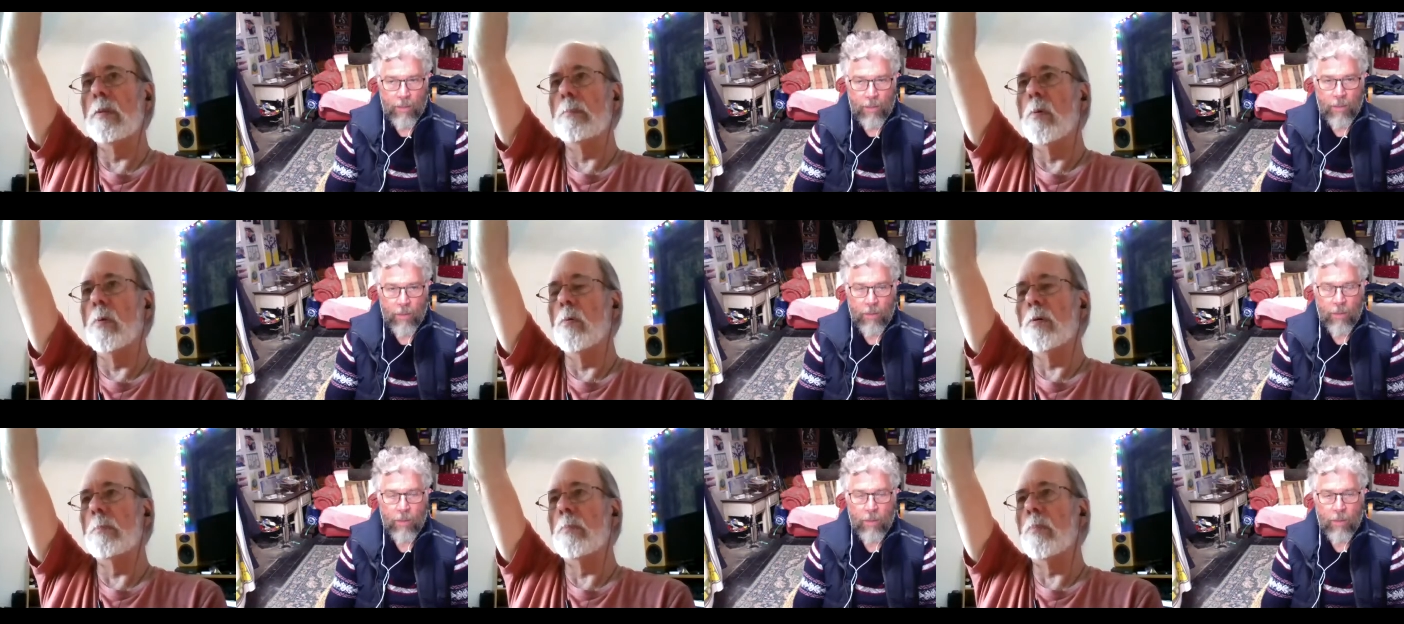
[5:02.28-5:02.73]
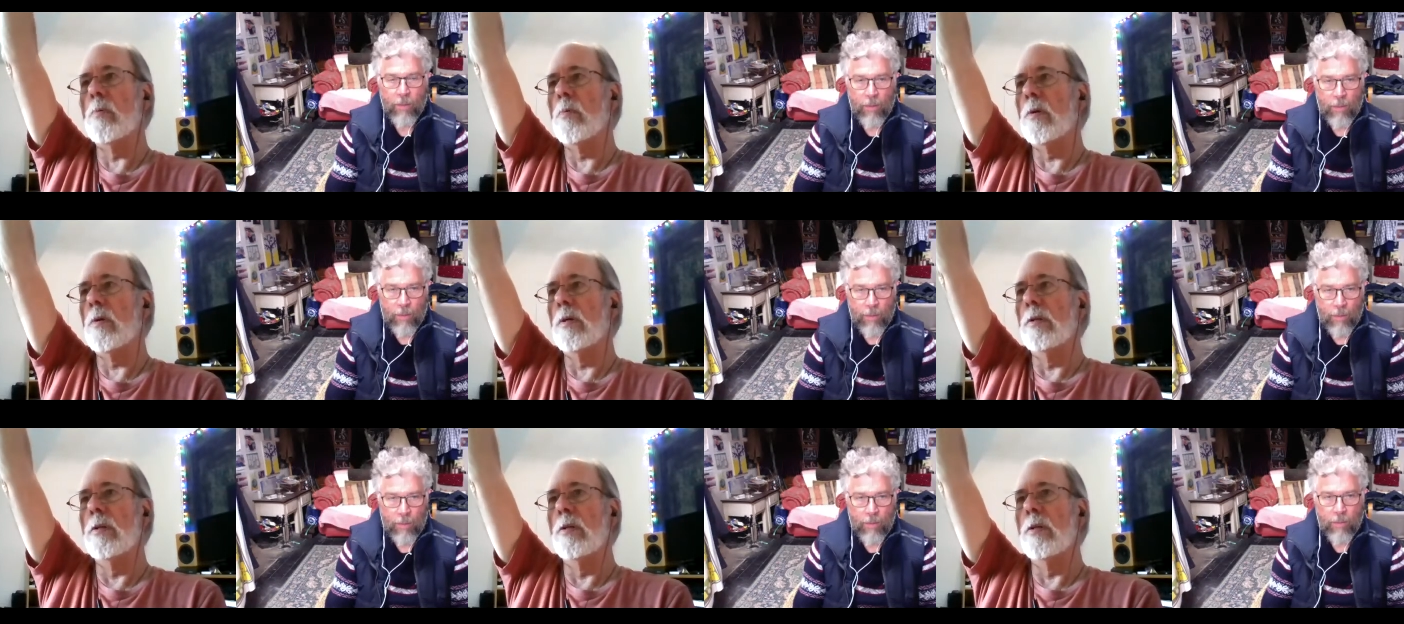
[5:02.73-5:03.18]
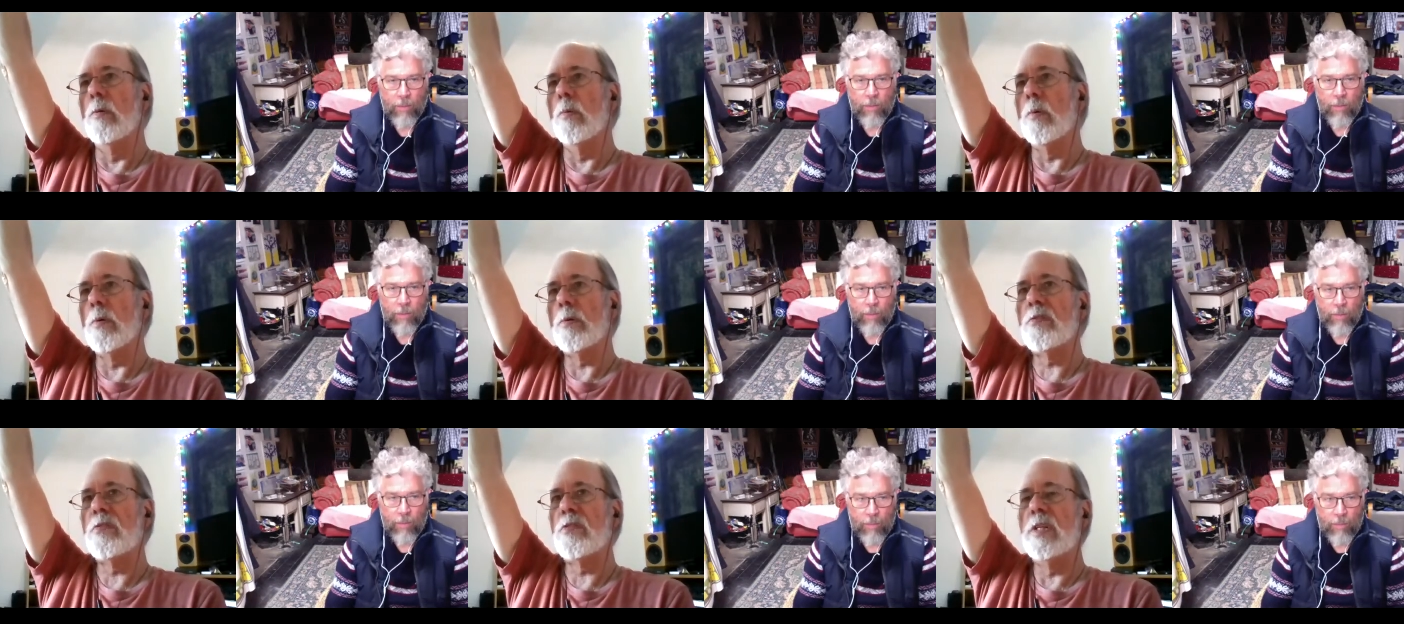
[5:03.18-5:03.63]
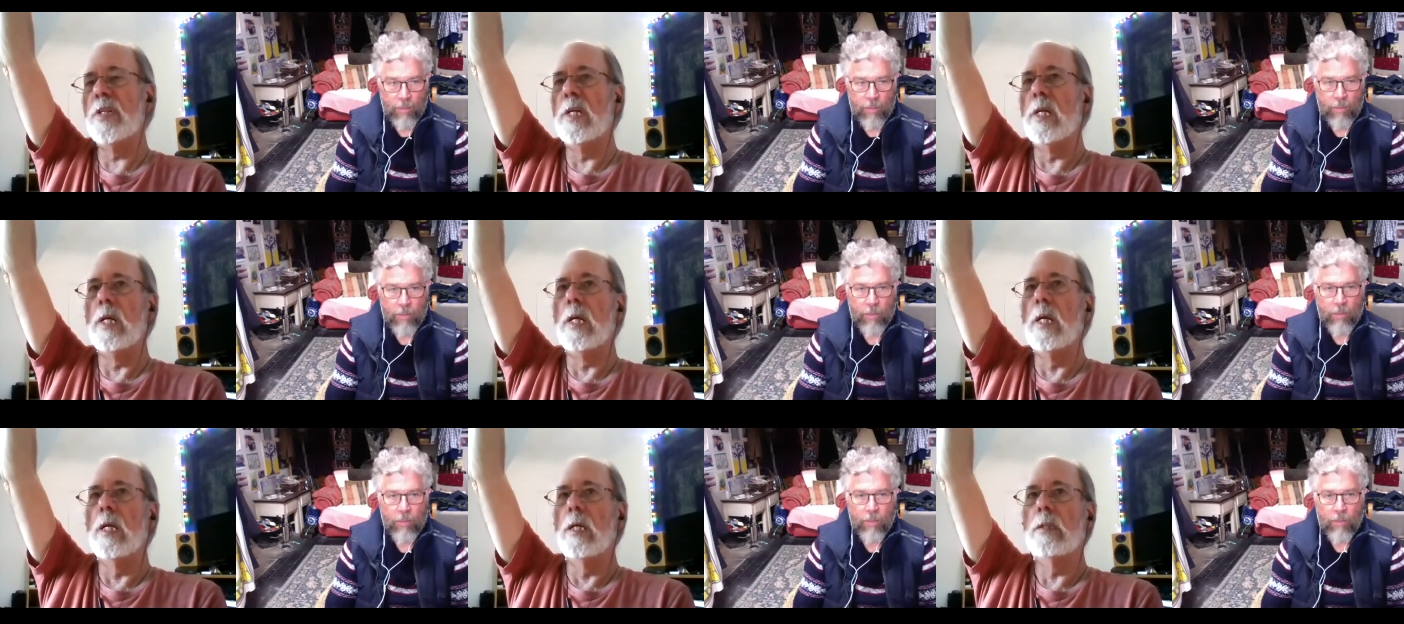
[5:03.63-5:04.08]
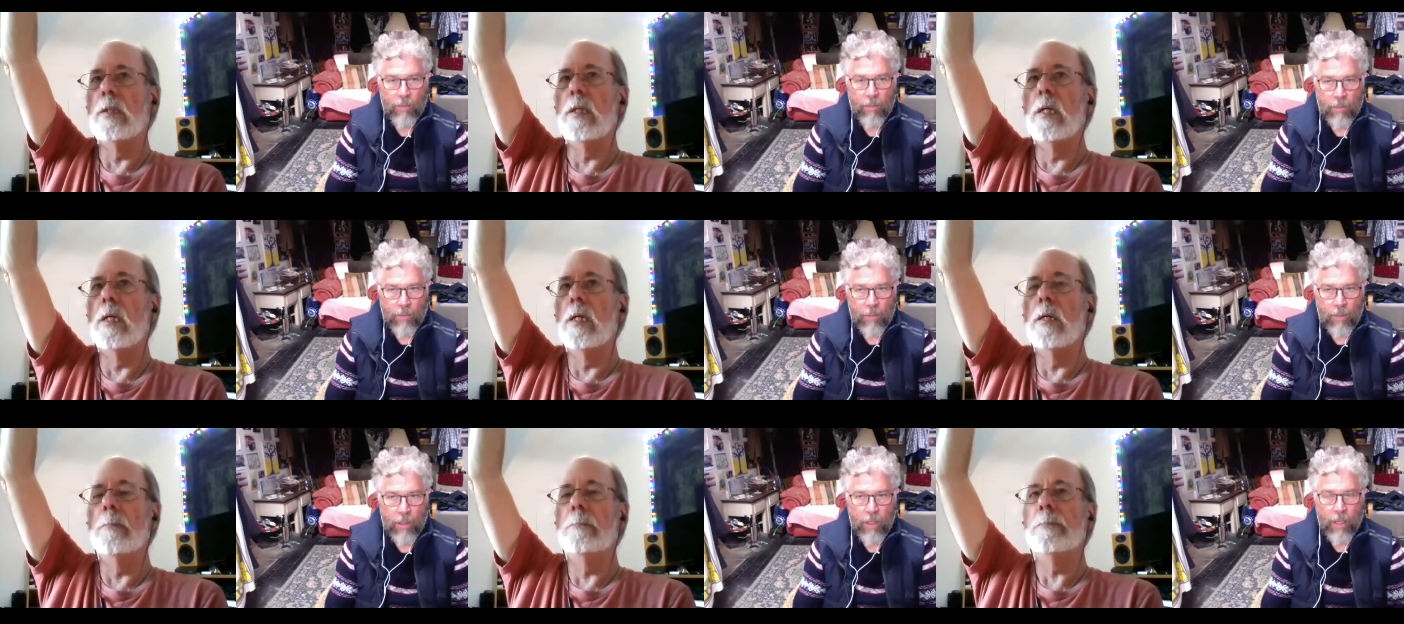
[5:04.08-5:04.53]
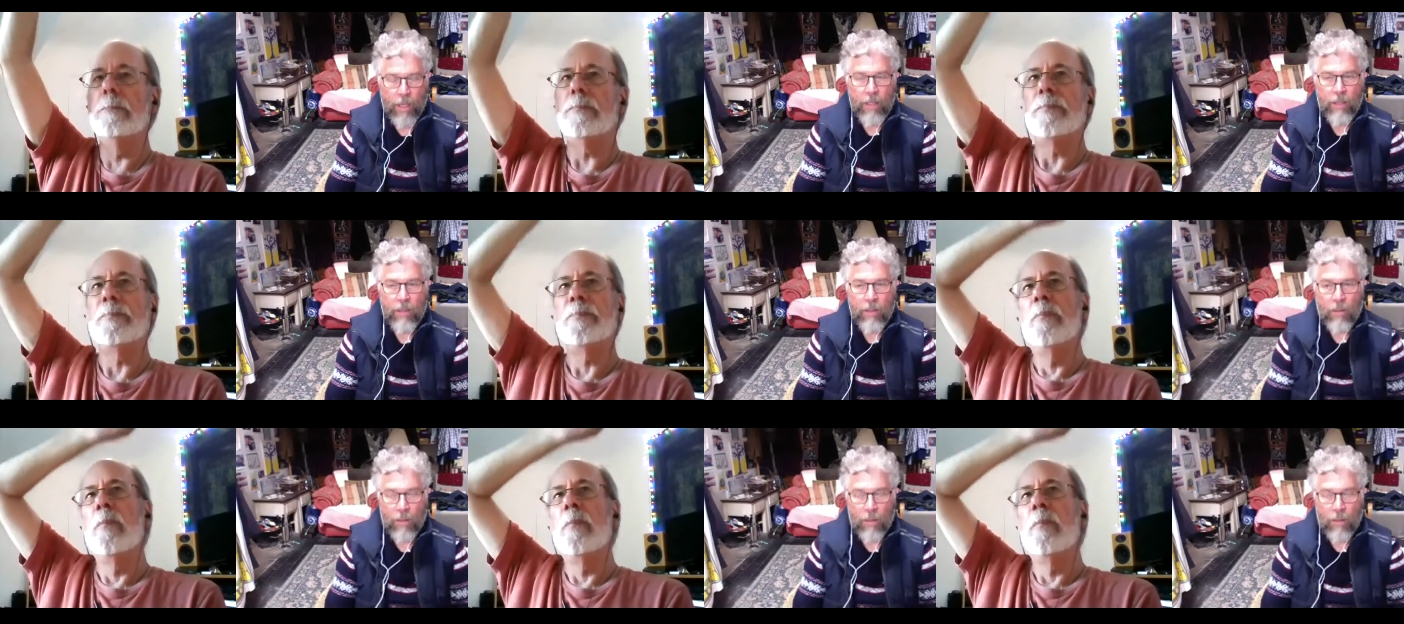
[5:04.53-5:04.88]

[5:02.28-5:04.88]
Speaker 1: board border in the North Sea. Um, right.